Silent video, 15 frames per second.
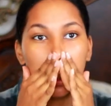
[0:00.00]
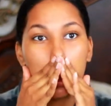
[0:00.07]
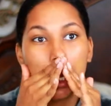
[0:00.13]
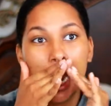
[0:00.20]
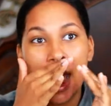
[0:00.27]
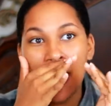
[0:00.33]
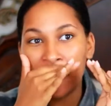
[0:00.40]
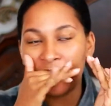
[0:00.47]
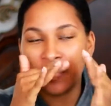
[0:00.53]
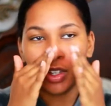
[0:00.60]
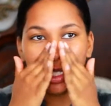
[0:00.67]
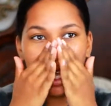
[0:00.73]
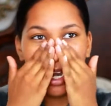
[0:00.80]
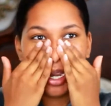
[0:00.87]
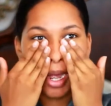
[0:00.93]
not feel
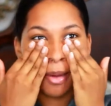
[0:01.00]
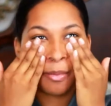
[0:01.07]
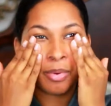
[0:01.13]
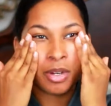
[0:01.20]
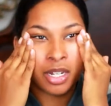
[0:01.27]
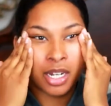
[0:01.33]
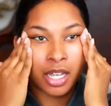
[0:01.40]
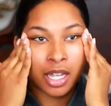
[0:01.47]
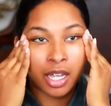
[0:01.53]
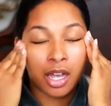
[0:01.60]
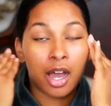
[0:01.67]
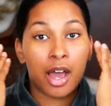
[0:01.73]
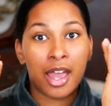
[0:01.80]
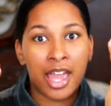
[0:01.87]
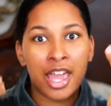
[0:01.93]
like I'm putting
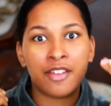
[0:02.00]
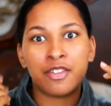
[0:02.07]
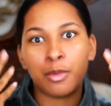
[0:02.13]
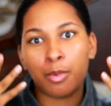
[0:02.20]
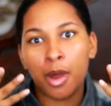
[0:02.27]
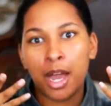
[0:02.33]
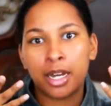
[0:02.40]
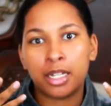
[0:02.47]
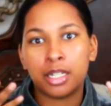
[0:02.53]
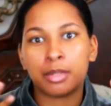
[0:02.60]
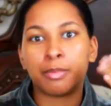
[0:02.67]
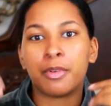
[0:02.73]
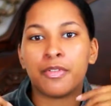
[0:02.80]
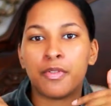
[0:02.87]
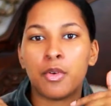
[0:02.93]
a heavy
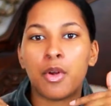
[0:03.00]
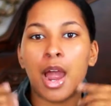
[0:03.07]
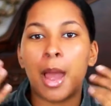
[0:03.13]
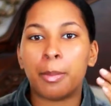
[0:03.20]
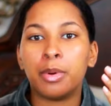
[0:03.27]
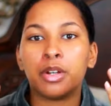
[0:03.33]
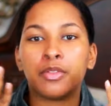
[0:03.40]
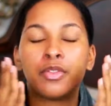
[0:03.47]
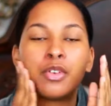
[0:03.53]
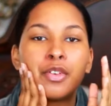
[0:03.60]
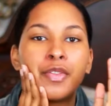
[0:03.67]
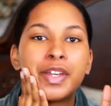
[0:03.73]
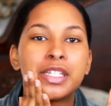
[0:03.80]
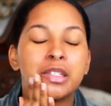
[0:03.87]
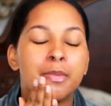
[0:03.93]
product before I put a full
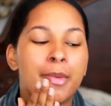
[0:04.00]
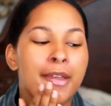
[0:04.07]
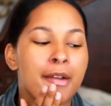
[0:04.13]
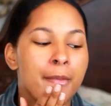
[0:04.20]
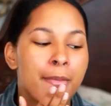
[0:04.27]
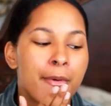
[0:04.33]
face of makeup